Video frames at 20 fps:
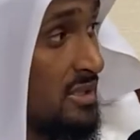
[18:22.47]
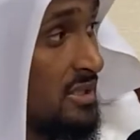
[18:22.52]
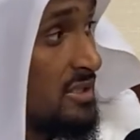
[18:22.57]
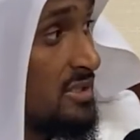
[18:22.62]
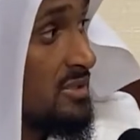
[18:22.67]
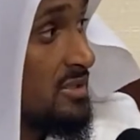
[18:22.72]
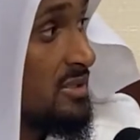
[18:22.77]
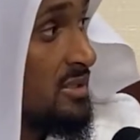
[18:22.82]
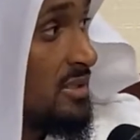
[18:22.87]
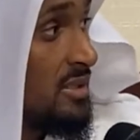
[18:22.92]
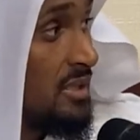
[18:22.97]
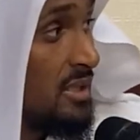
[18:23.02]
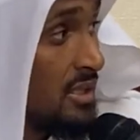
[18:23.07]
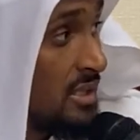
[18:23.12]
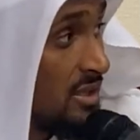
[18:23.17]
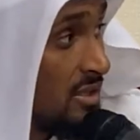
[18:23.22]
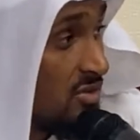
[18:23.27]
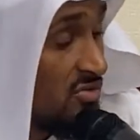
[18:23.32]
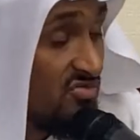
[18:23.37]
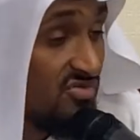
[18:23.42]
it's
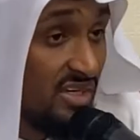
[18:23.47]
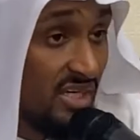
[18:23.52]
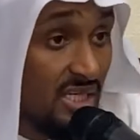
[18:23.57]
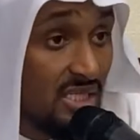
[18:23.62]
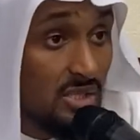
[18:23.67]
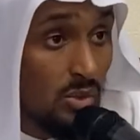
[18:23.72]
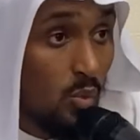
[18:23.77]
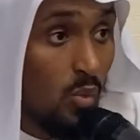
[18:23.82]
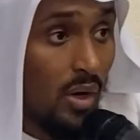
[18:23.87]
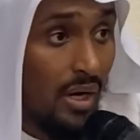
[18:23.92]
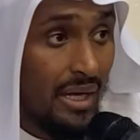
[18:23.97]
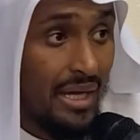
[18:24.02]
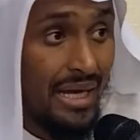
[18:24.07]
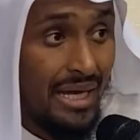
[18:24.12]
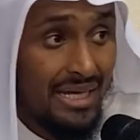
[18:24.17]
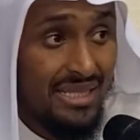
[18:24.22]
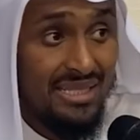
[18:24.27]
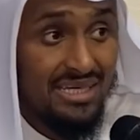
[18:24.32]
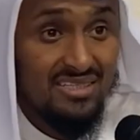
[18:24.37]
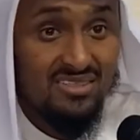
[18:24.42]
the reason why I
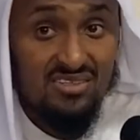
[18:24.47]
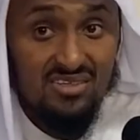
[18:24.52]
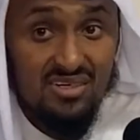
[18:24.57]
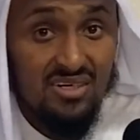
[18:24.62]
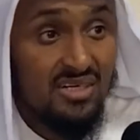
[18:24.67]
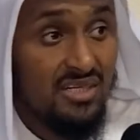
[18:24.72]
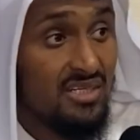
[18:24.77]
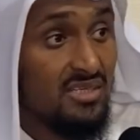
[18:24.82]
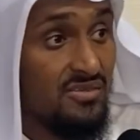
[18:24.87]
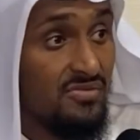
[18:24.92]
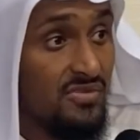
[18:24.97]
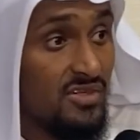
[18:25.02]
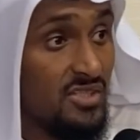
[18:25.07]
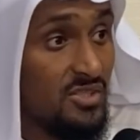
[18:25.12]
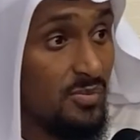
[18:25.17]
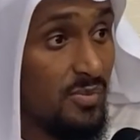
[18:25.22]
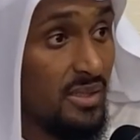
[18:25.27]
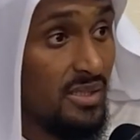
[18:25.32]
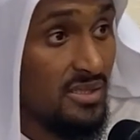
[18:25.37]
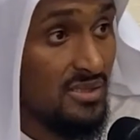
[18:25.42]
had it as a rahan in the
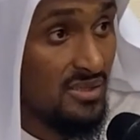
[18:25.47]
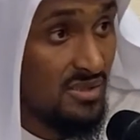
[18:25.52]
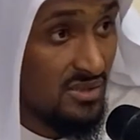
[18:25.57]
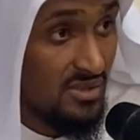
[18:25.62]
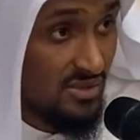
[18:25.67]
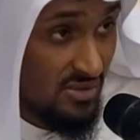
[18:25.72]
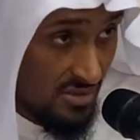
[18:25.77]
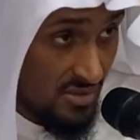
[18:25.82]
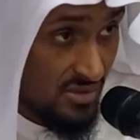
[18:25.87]
first place?